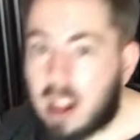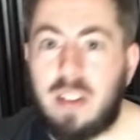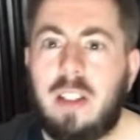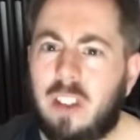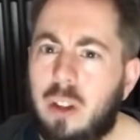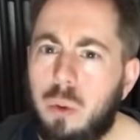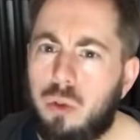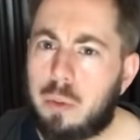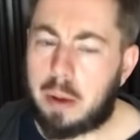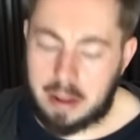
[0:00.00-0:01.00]
I think they
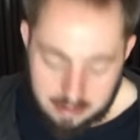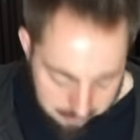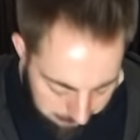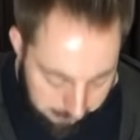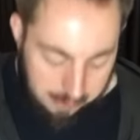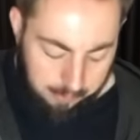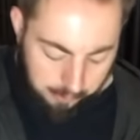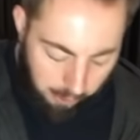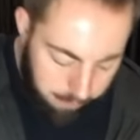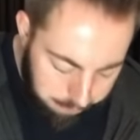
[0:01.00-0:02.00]
used to be years
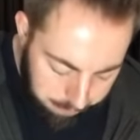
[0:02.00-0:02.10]
ago,